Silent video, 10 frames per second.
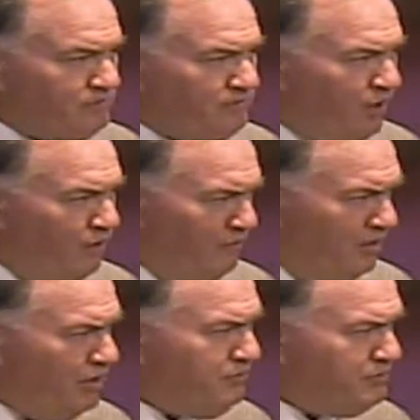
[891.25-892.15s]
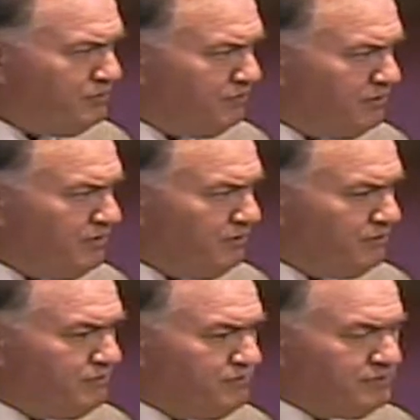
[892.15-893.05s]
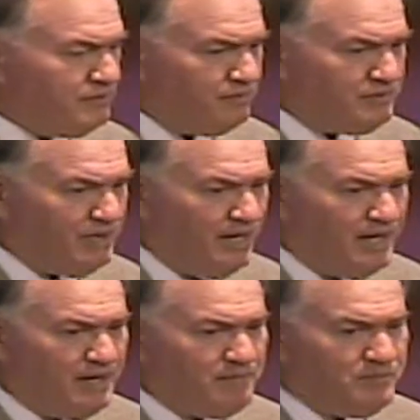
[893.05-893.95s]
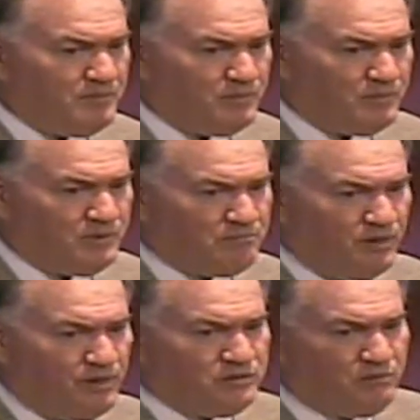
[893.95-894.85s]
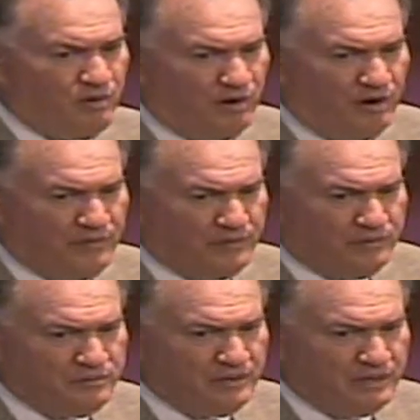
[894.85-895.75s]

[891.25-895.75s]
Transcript: over hundreds of years of time with multiple authors,